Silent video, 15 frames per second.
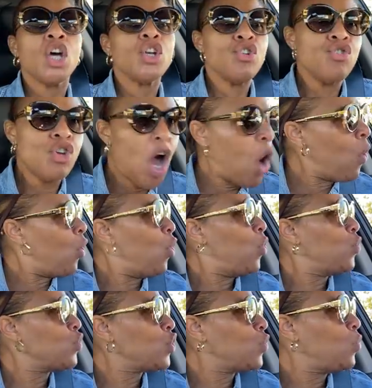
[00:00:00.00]
Know
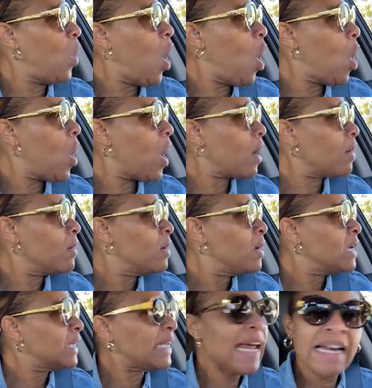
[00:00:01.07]
who you are.
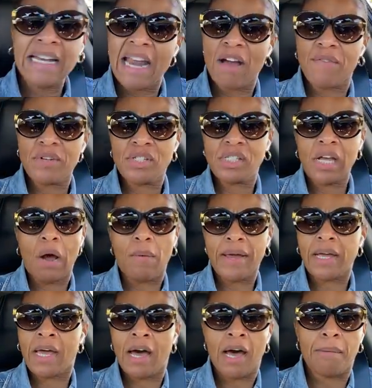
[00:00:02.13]
They never saw
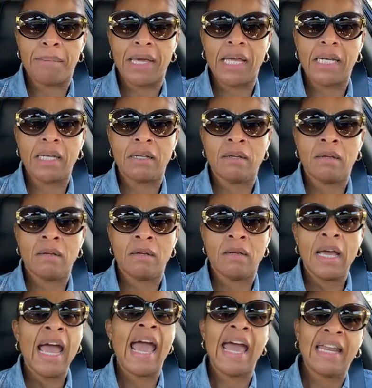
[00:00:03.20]
it coming.
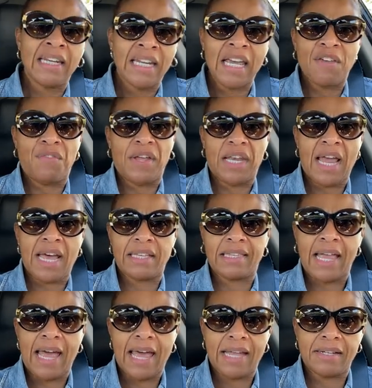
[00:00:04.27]
And leave it like
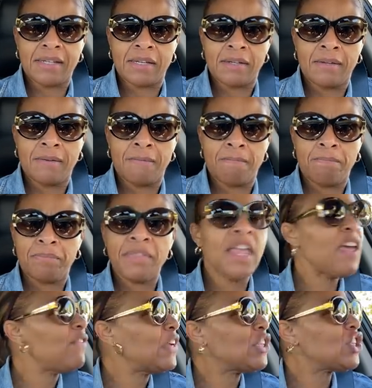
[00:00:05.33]
that.
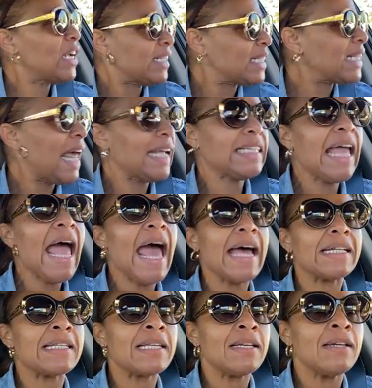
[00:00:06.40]
Leave it just like
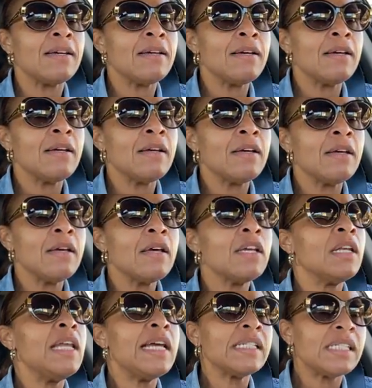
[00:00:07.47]
that.
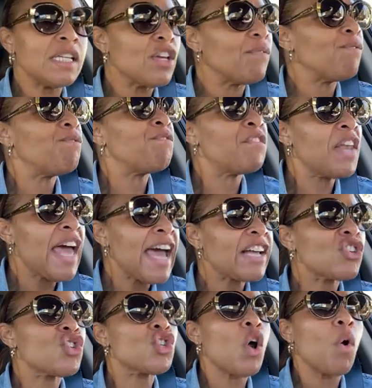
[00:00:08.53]
Listen,
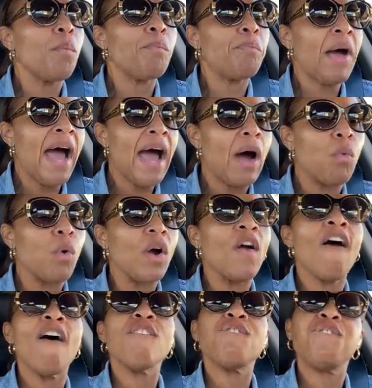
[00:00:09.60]
flex your power.
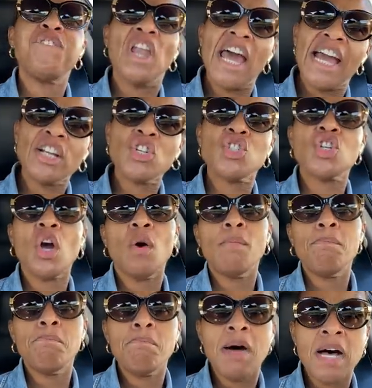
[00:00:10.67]
Flex your
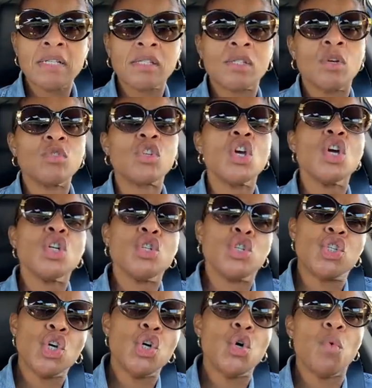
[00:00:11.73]
muscles.
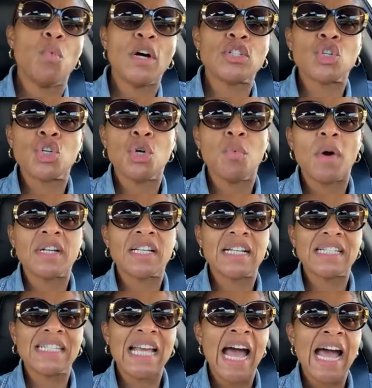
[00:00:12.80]
Do what you were
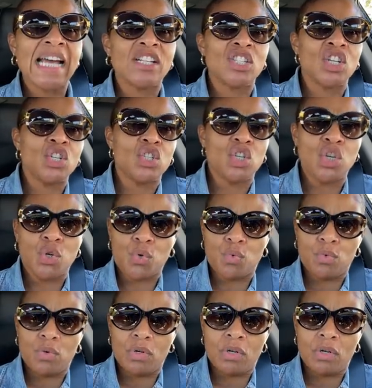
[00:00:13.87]
designed to do.